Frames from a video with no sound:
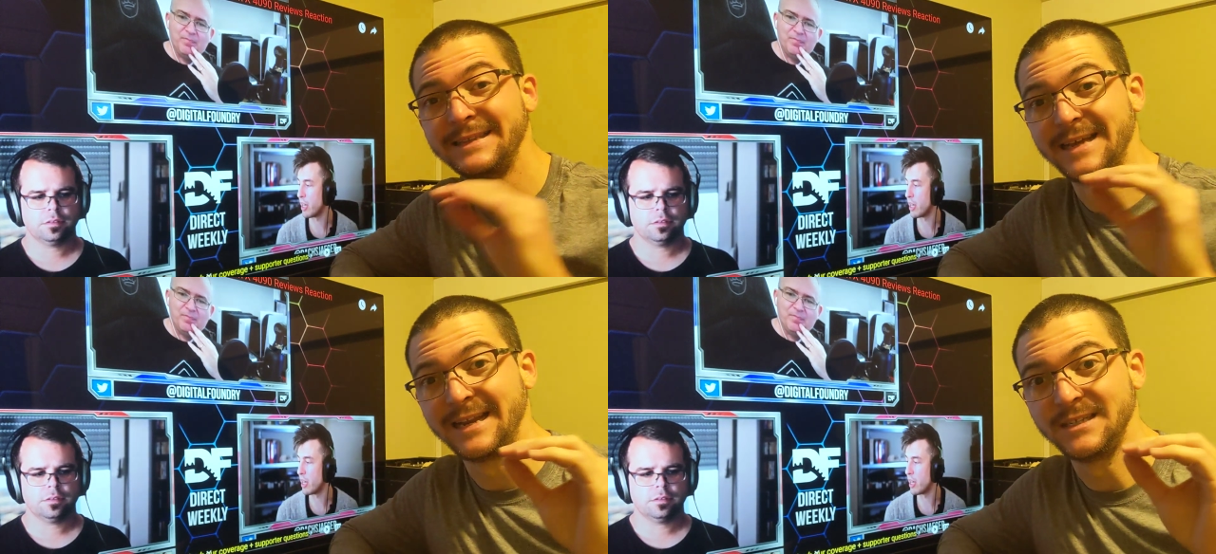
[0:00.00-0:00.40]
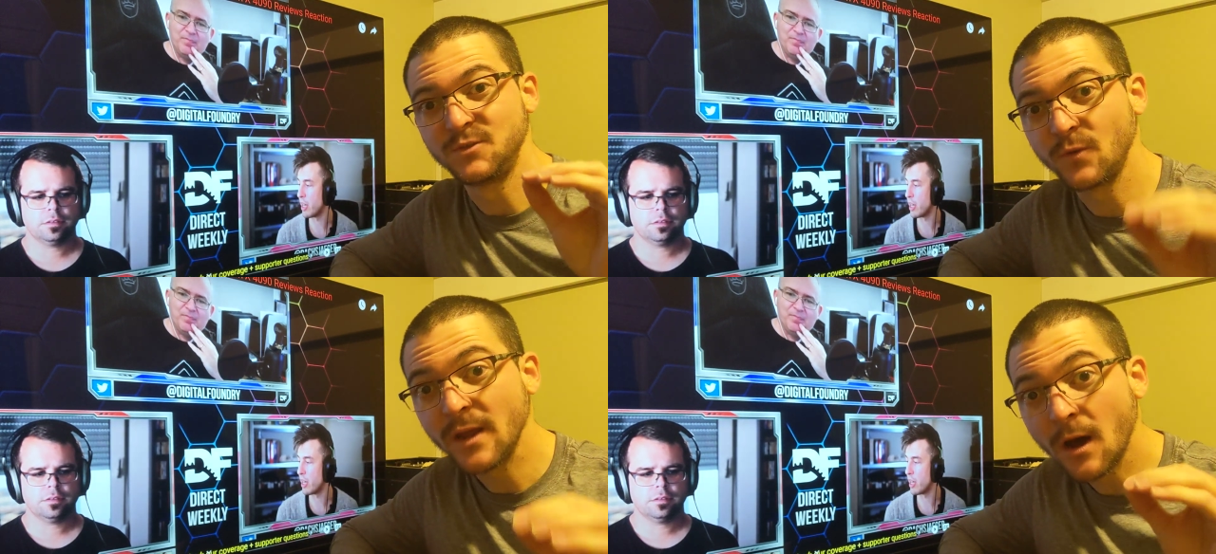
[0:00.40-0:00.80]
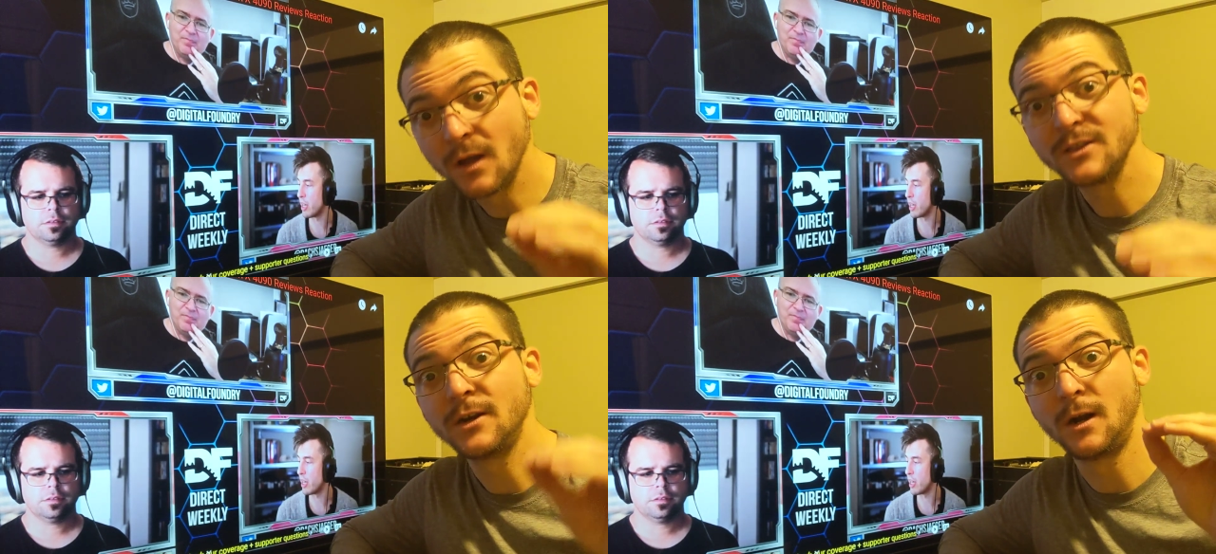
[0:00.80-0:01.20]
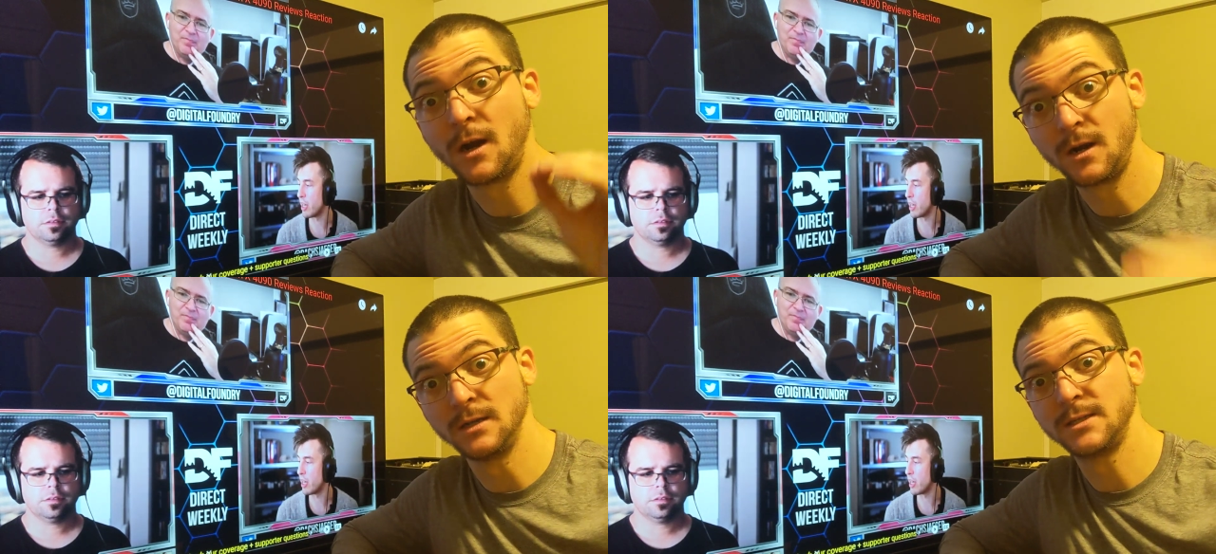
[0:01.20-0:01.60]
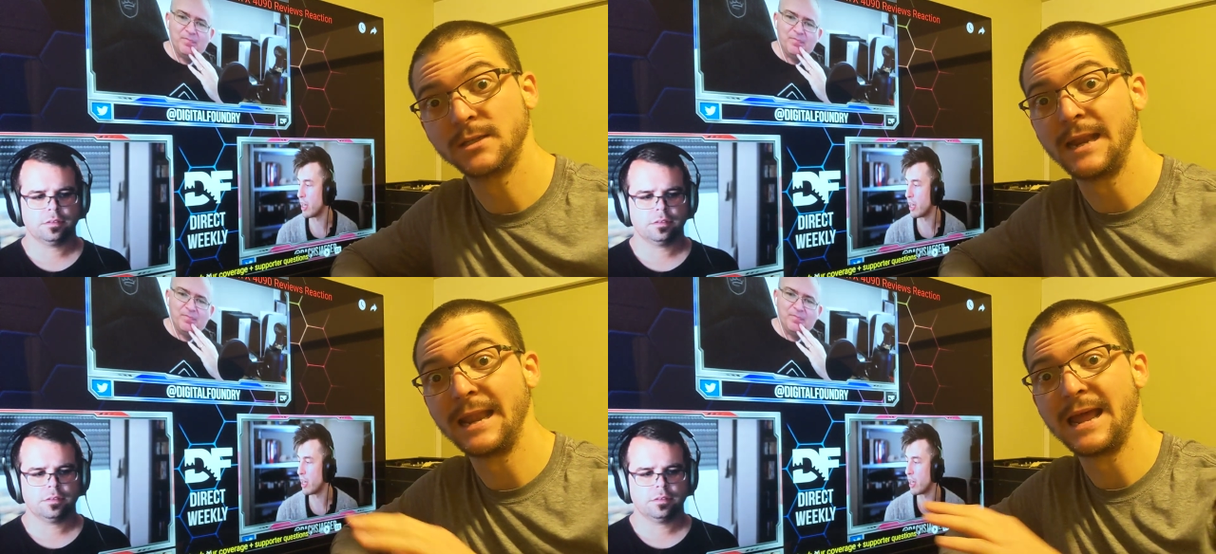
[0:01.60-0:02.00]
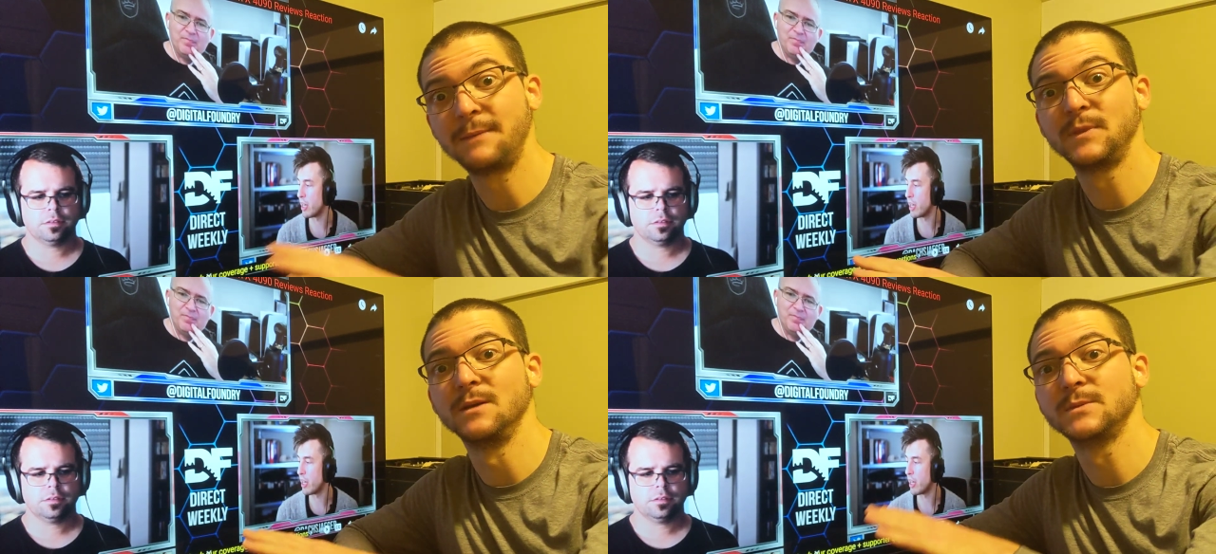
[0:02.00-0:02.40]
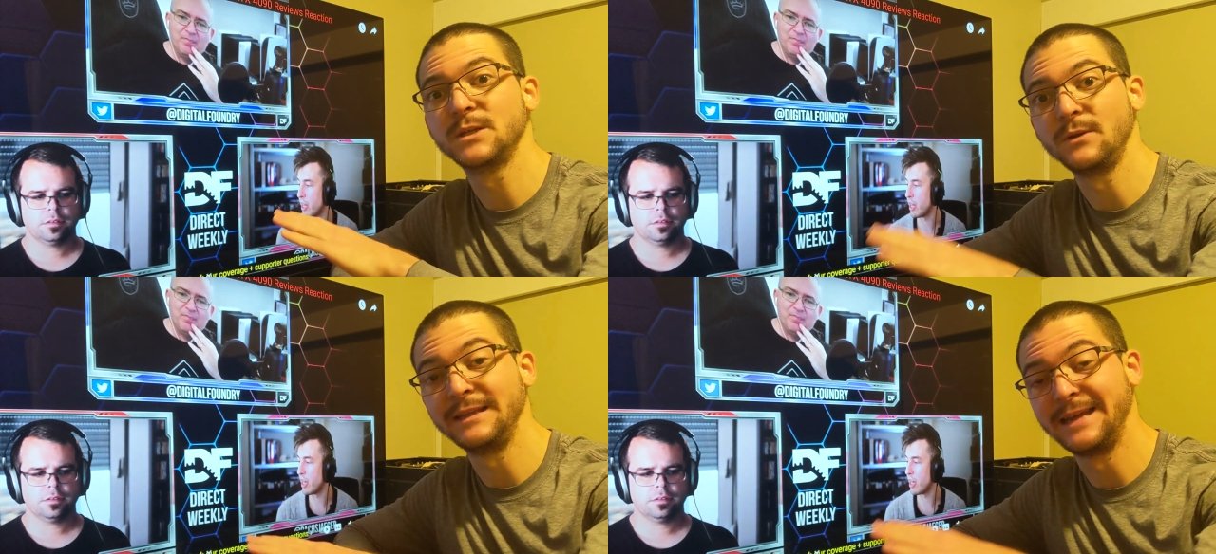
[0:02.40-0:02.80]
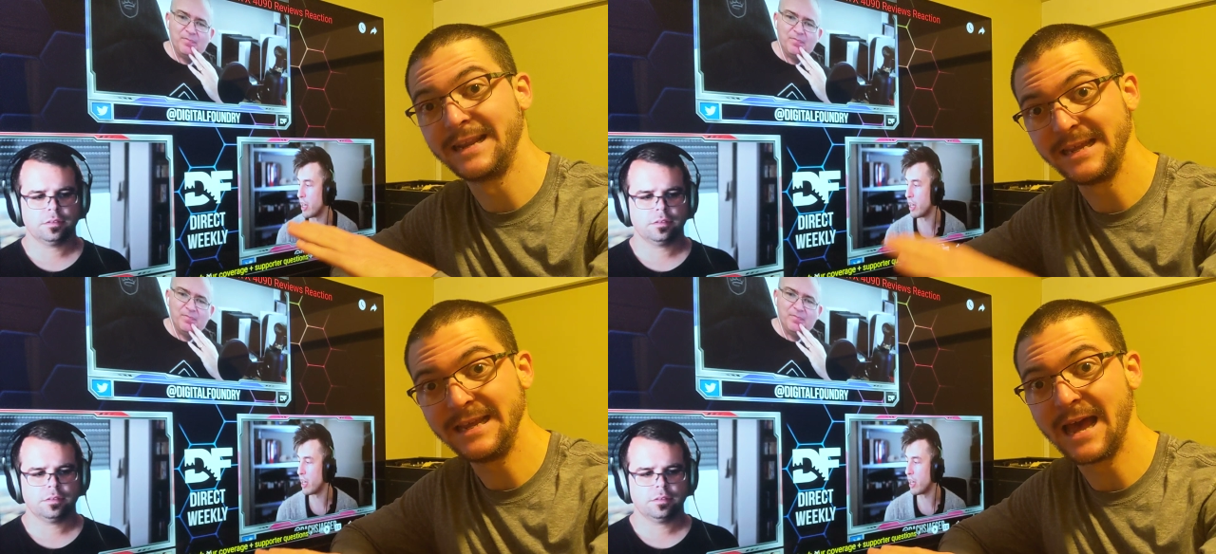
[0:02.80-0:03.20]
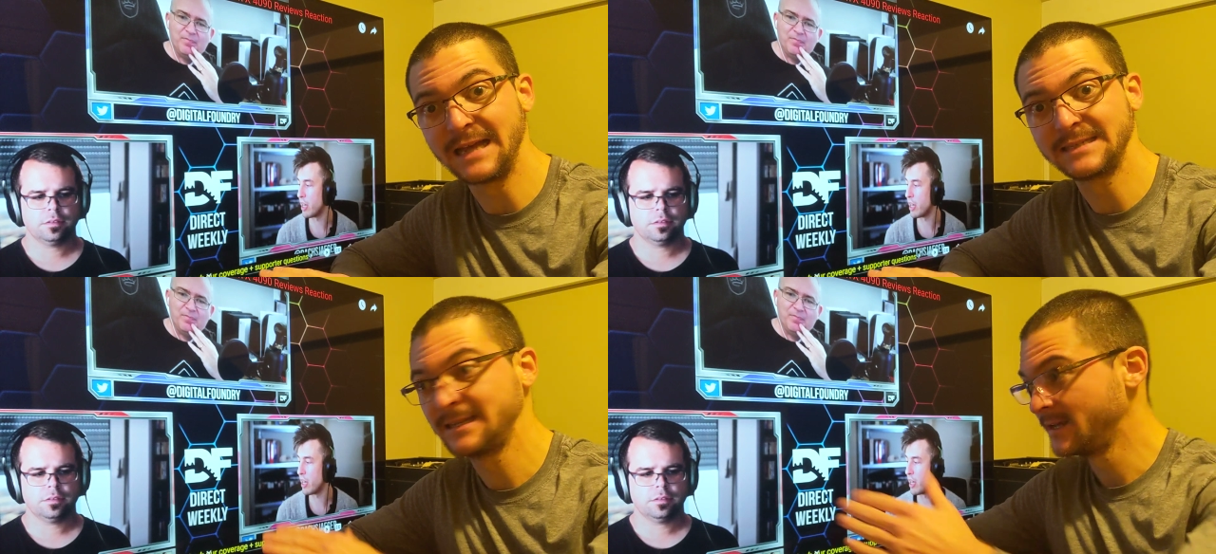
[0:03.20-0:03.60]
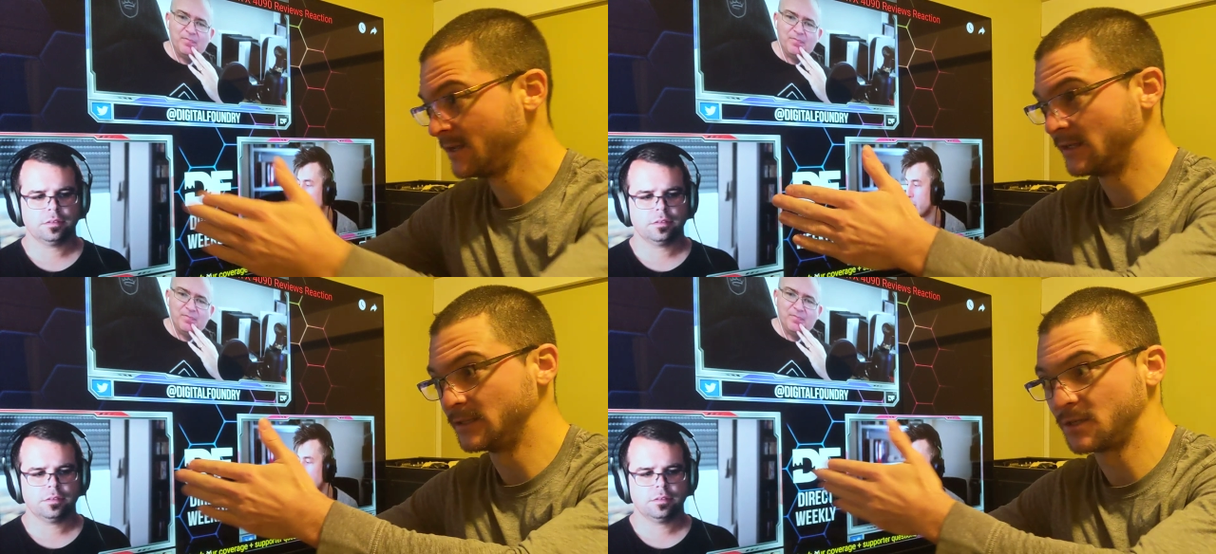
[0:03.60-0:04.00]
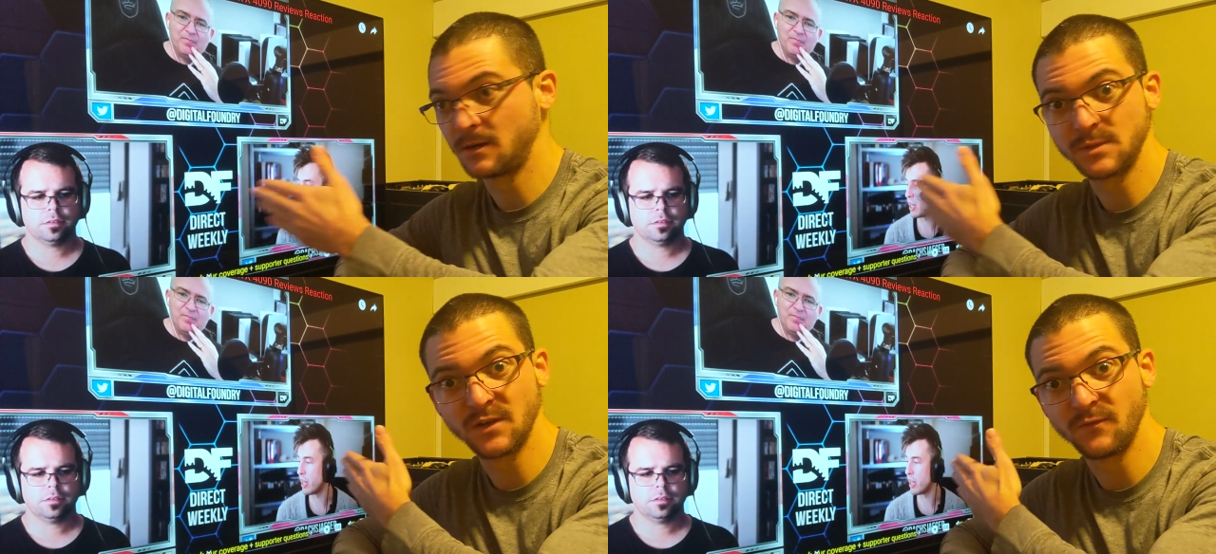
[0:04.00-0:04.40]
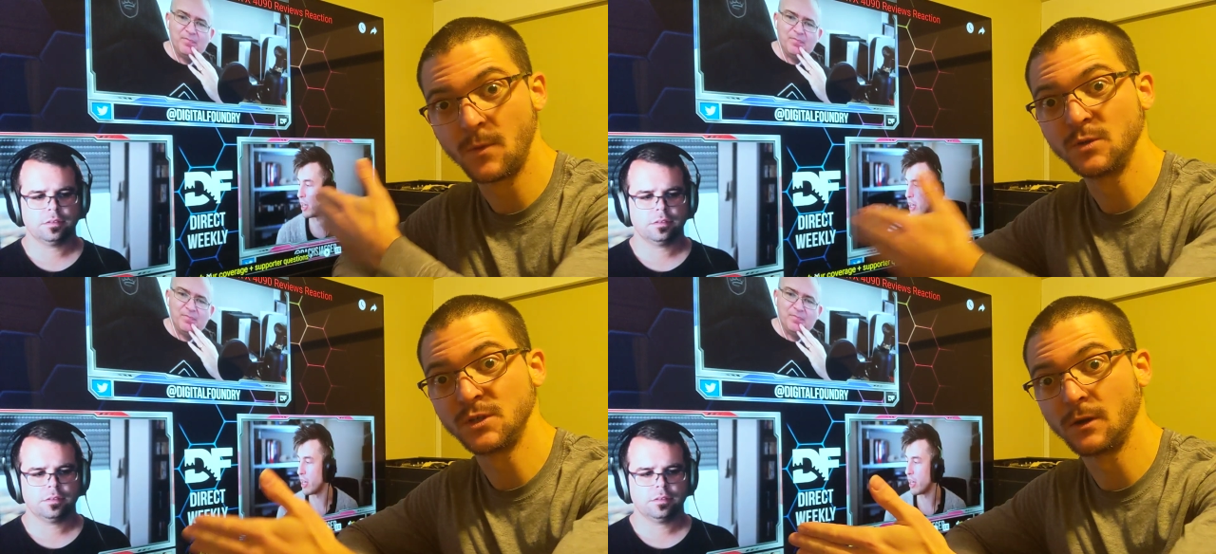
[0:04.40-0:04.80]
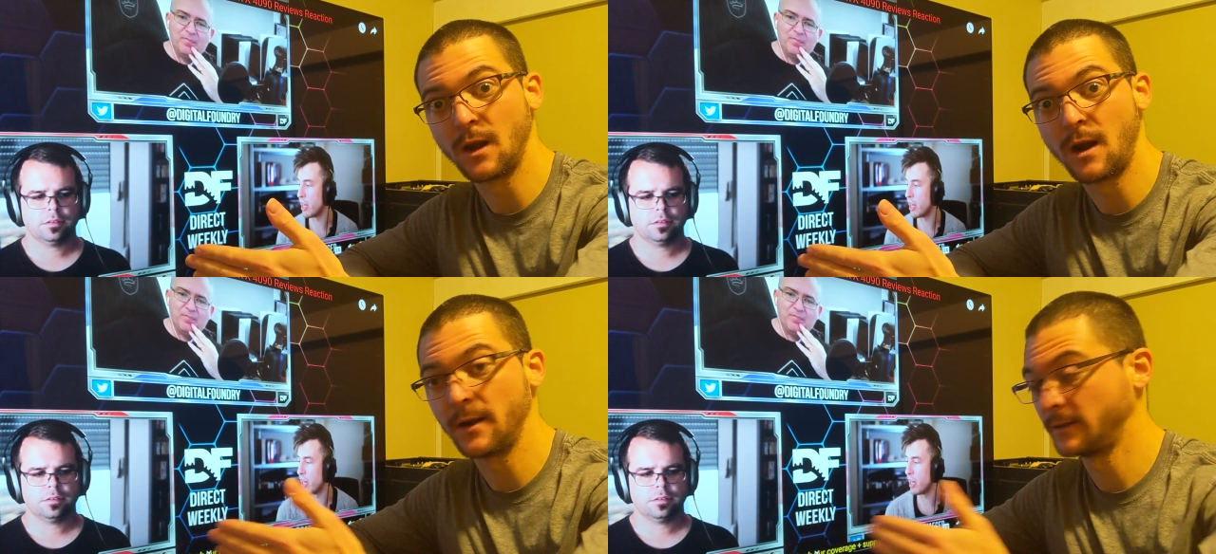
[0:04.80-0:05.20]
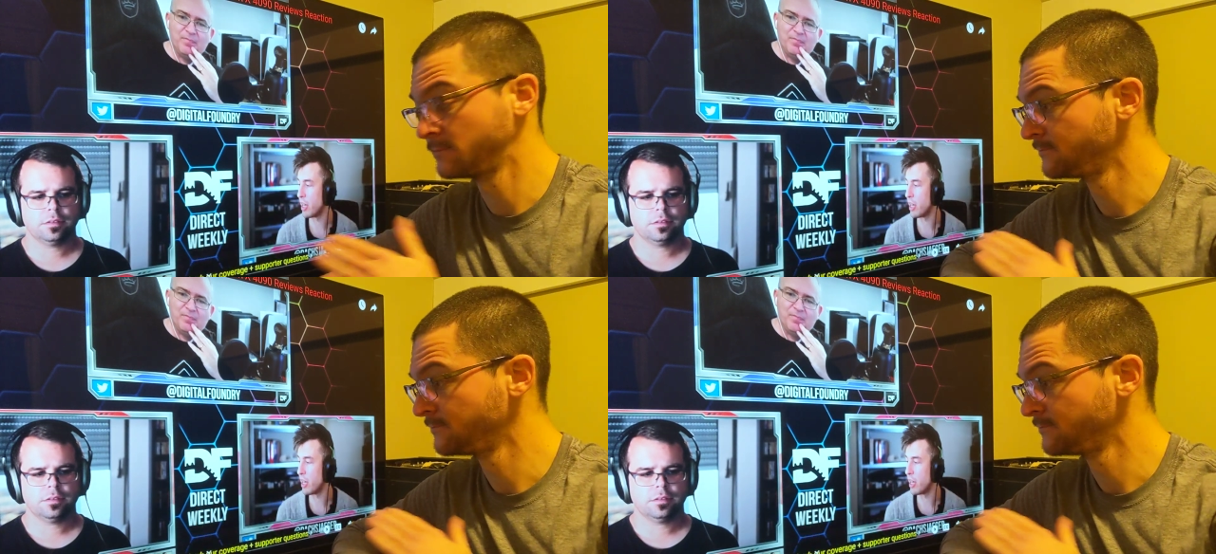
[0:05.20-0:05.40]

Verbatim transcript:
Speaker 1: than a 300 hertz laptop screen that he has in terms of motion clarity.